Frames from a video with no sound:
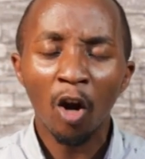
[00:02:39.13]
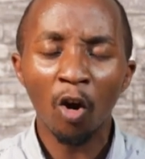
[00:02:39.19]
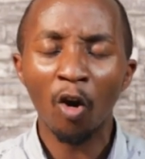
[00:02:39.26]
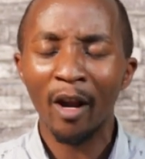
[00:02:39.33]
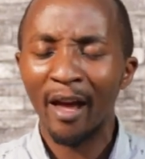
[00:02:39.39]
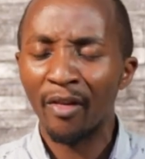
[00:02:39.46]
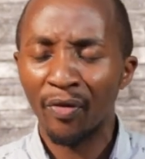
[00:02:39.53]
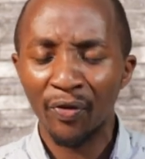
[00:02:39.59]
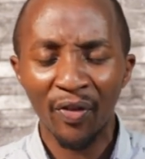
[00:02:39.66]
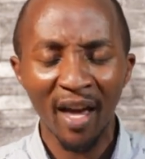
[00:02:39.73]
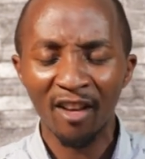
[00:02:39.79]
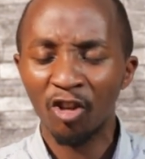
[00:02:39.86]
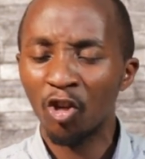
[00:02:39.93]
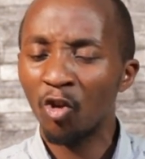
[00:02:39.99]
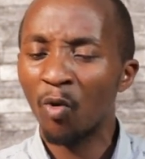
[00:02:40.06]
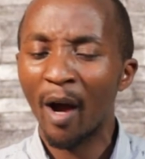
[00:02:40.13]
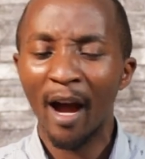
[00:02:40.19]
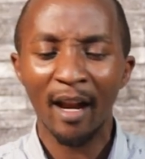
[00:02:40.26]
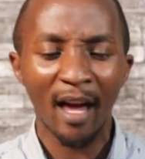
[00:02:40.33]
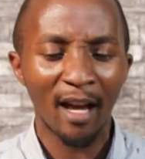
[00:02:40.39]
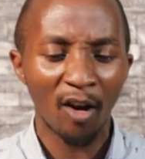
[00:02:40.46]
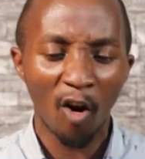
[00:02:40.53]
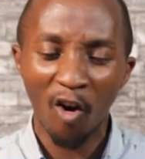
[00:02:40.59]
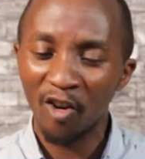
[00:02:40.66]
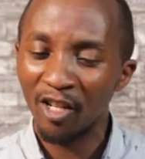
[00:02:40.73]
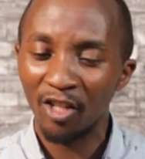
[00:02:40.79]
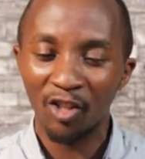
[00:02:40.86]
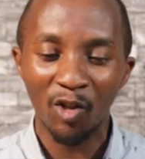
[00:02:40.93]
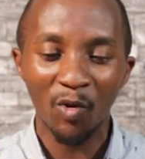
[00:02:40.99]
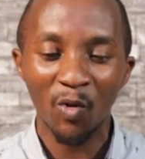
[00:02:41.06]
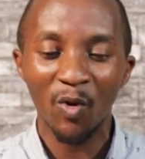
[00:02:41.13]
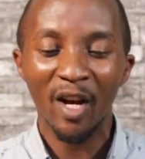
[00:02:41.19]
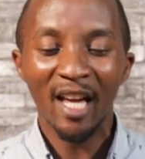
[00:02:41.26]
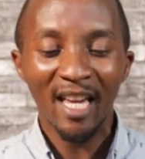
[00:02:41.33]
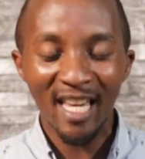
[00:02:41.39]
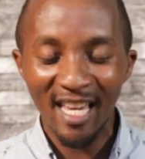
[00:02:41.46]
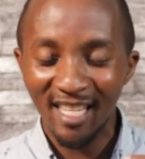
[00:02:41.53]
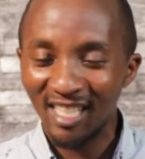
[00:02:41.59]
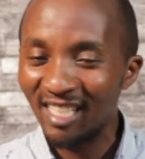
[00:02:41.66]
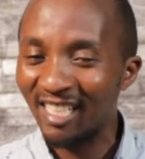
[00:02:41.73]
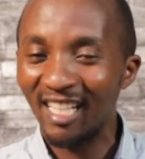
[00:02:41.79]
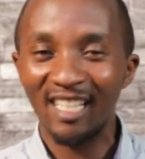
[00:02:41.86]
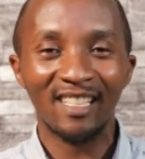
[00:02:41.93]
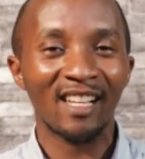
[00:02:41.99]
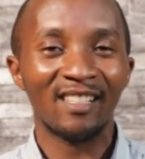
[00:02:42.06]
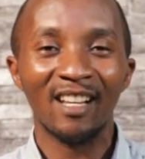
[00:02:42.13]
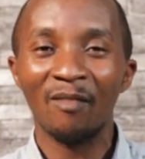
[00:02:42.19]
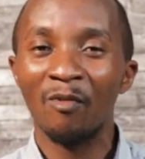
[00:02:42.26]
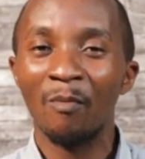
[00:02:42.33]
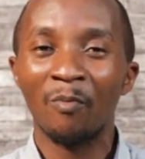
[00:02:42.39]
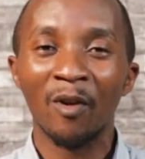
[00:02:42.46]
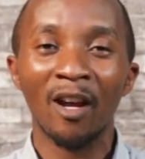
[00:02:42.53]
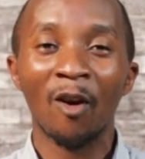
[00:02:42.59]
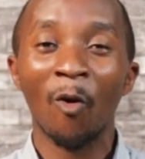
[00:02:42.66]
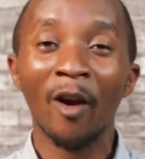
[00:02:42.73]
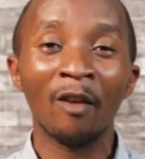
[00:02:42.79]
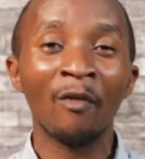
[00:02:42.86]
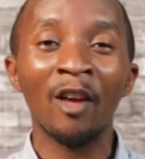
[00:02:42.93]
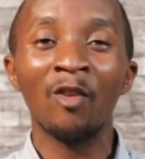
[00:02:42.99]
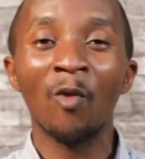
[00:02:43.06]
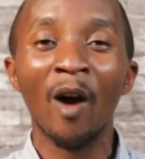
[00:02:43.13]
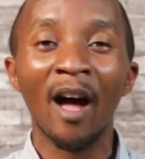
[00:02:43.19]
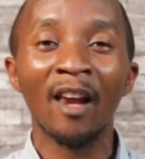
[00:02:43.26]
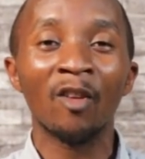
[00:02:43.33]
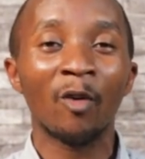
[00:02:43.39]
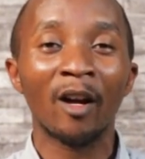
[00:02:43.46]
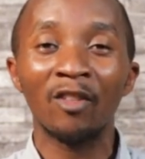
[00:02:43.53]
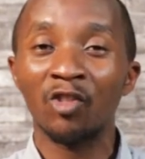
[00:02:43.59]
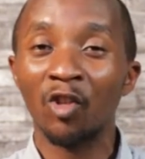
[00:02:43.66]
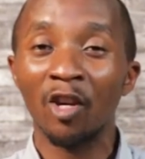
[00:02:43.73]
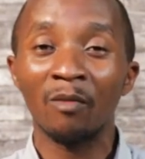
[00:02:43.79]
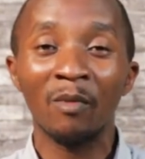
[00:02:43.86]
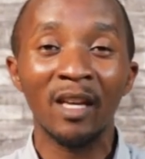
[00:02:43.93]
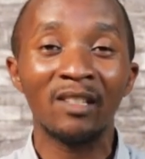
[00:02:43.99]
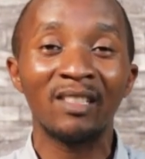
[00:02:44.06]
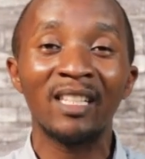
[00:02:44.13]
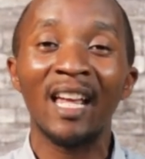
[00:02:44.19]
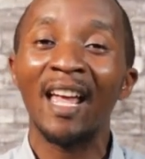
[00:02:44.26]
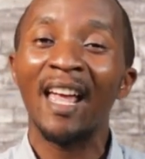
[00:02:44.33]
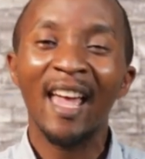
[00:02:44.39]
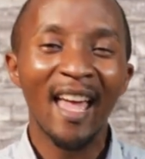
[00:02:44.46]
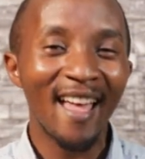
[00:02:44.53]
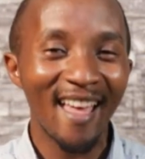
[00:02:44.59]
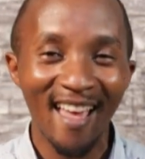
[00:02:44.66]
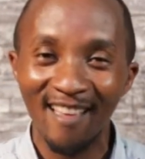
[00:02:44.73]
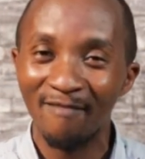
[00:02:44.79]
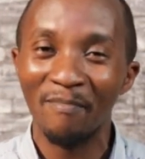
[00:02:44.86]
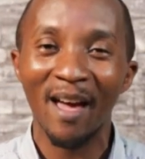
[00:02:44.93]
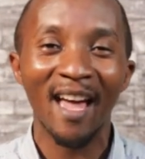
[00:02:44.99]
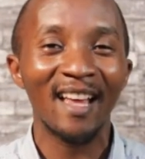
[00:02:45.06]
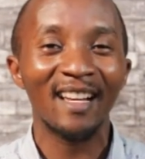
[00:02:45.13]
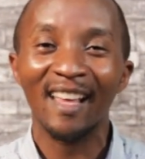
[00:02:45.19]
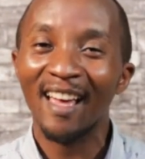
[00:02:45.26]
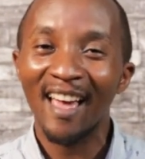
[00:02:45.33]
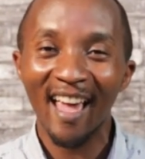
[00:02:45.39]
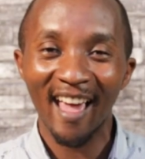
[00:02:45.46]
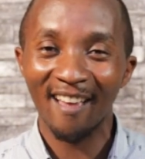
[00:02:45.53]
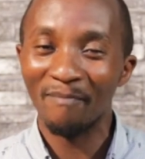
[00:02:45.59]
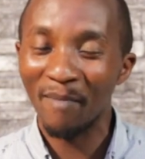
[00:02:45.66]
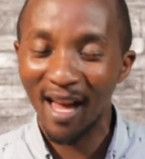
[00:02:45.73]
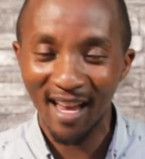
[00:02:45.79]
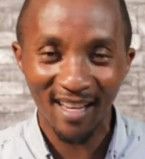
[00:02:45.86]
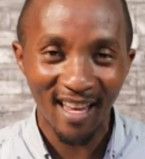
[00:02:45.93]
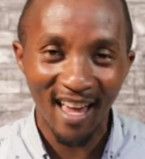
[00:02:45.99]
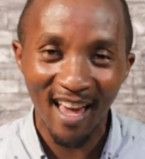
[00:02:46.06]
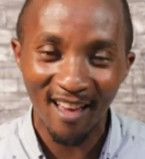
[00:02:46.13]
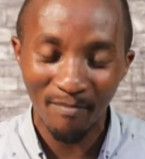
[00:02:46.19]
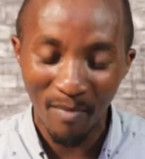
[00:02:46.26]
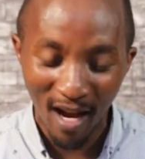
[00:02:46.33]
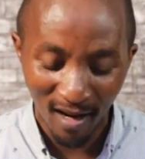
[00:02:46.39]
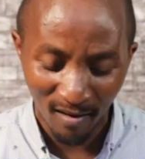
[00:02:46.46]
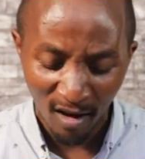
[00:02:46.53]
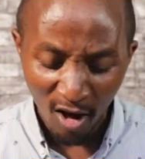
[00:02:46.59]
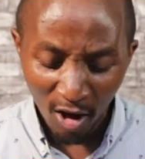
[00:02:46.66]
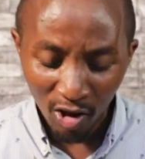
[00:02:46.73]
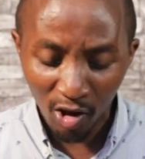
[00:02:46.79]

Lord, I thank you and I honor you. In Jesus' name we pray. Wherever you are, you can join me and say, Amen, Amen, Amen.